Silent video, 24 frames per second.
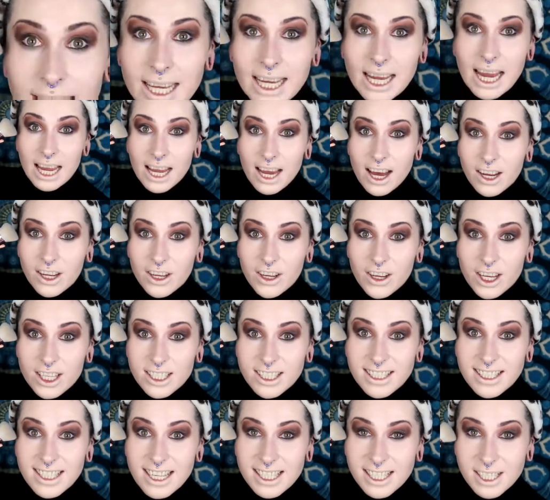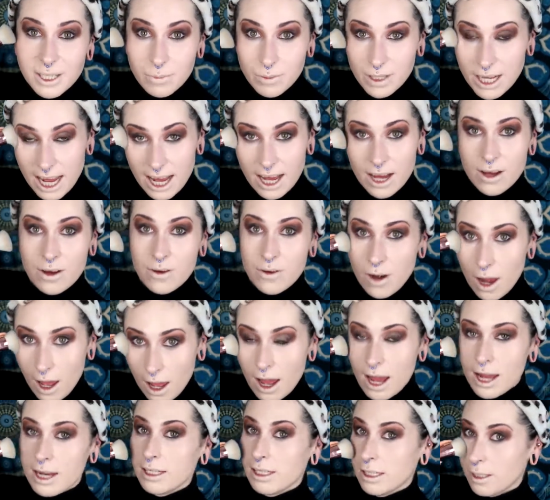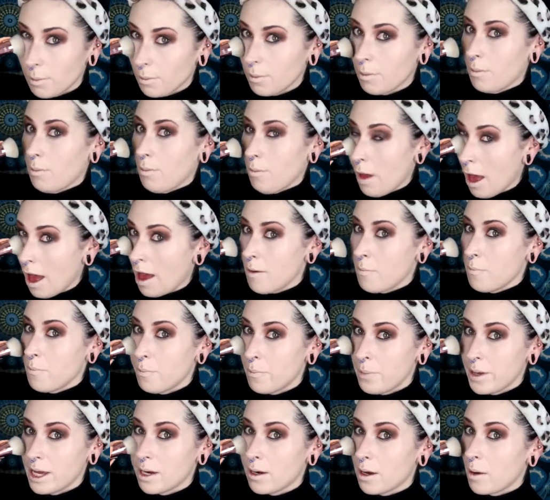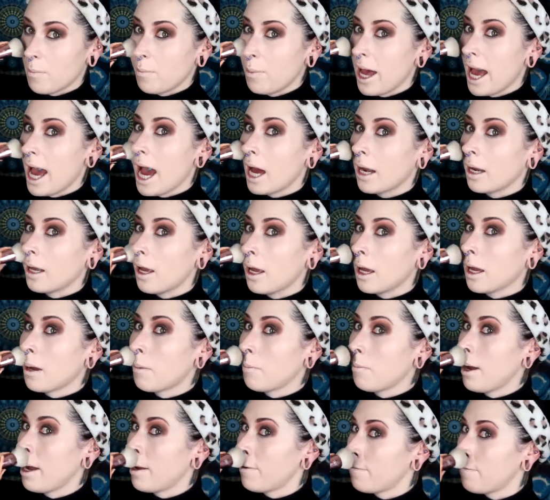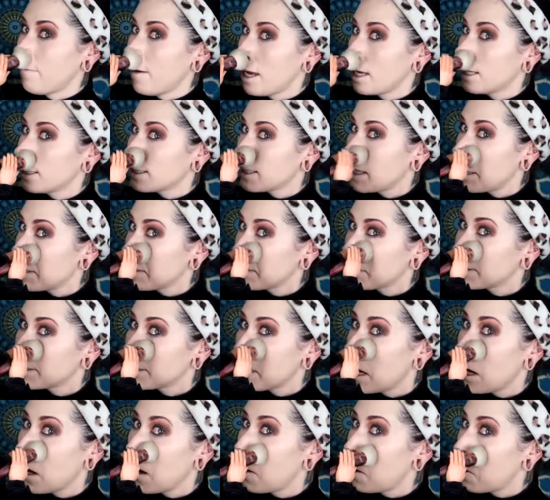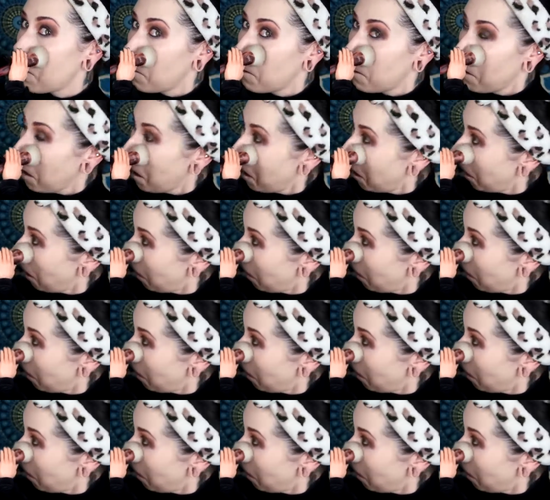think I got a good system down. I just been patting my face like so